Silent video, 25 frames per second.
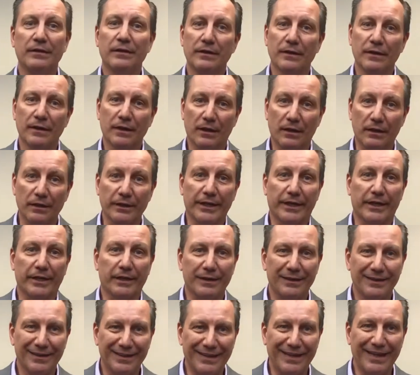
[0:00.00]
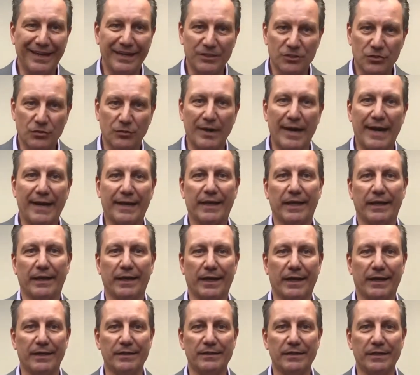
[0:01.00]
click Get Tracking
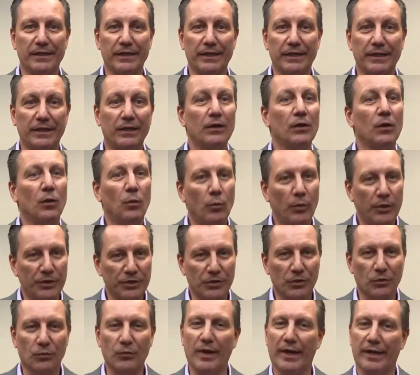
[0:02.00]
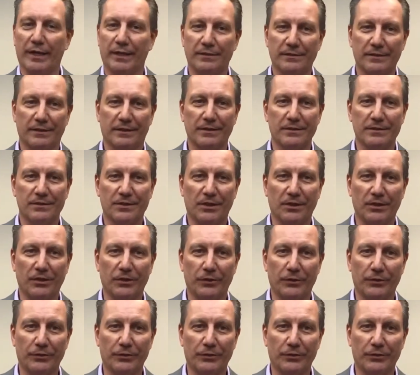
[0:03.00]
ID when you're ready to continue.